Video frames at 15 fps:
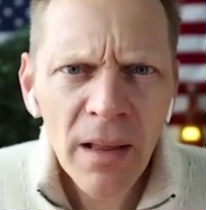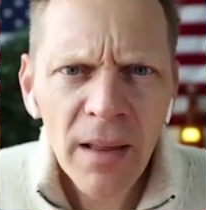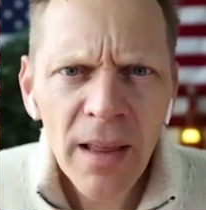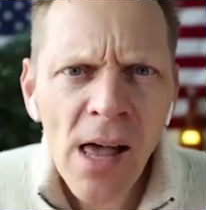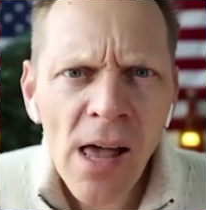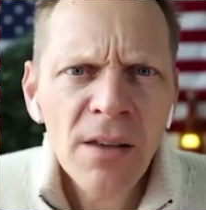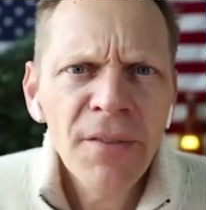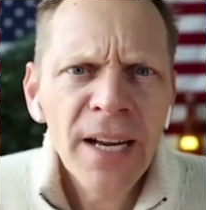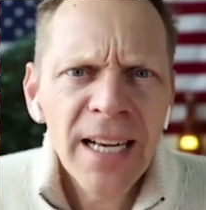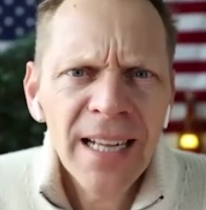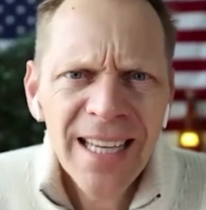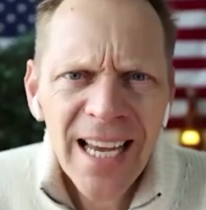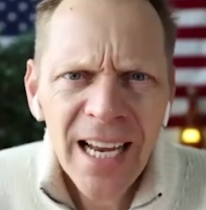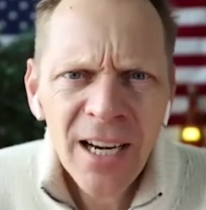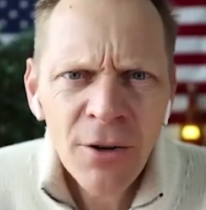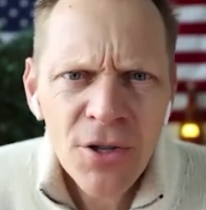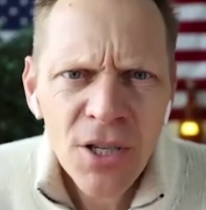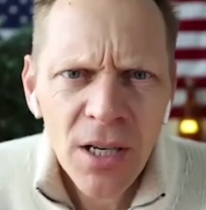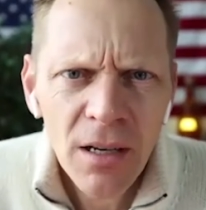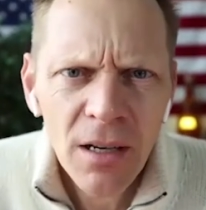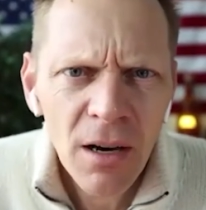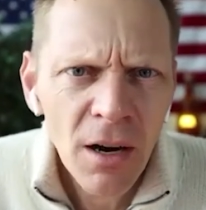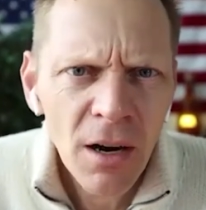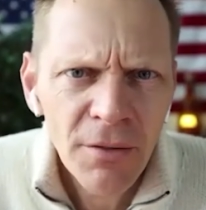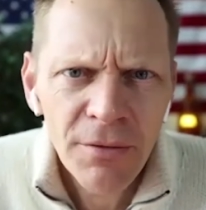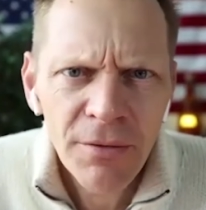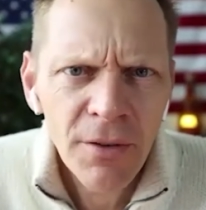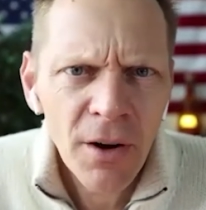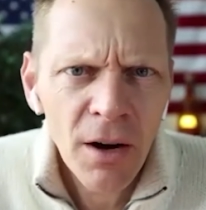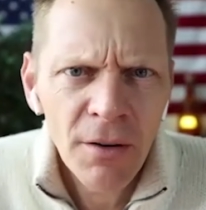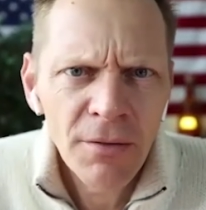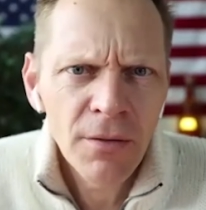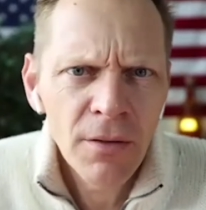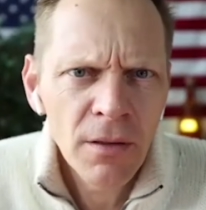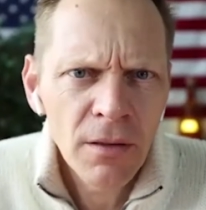elevating the energy of of